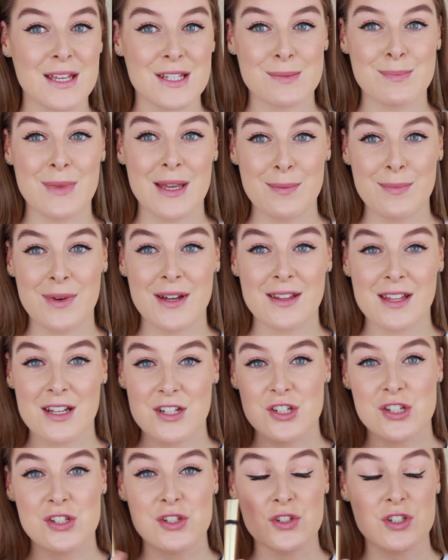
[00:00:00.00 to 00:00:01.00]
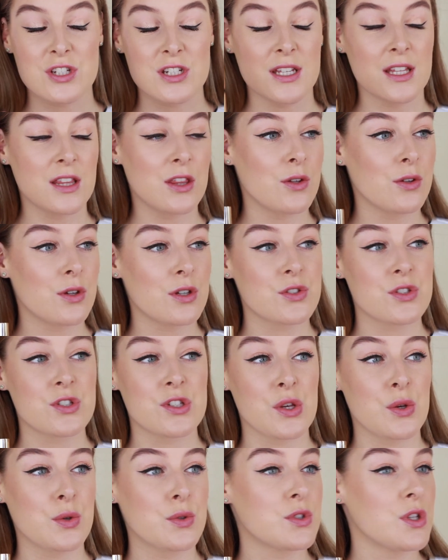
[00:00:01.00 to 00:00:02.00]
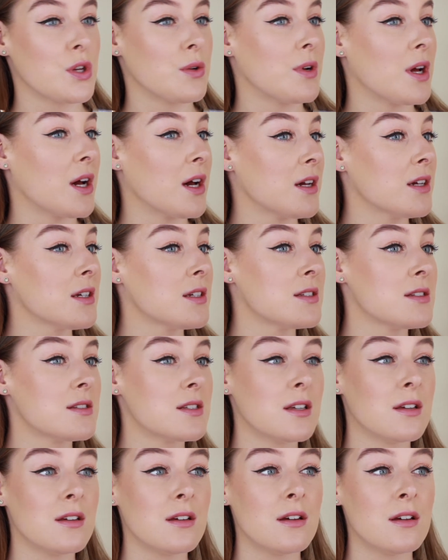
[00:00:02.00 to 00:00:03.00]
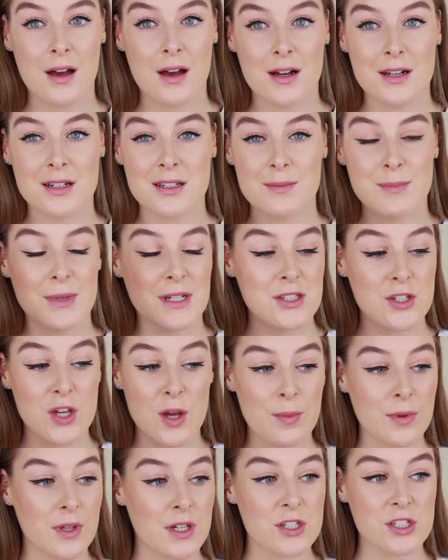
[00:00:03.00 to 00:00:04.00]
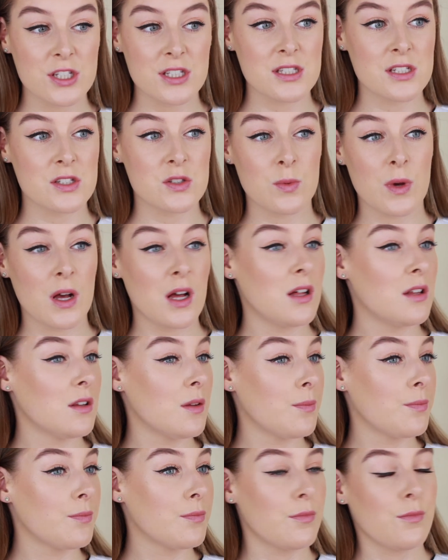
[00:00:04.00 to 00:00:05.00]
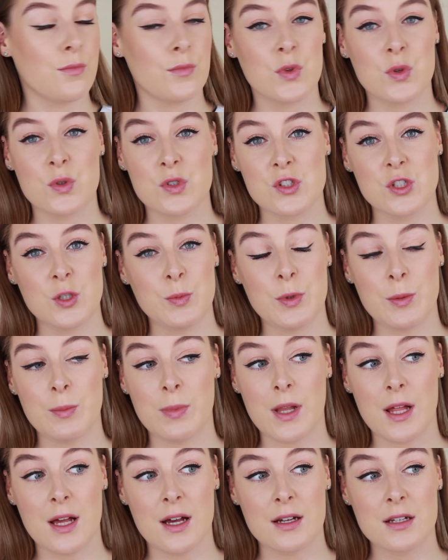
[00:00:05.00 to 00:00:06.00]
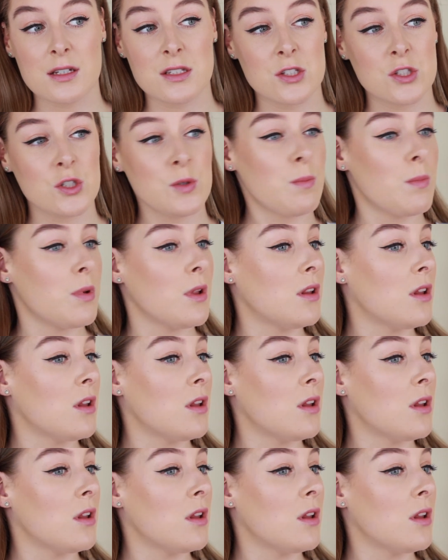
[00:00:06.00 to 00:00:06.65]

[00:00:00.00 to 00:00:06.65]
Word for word: It's made my lashes underneath look so so nice and my top lashes as well looks super black, super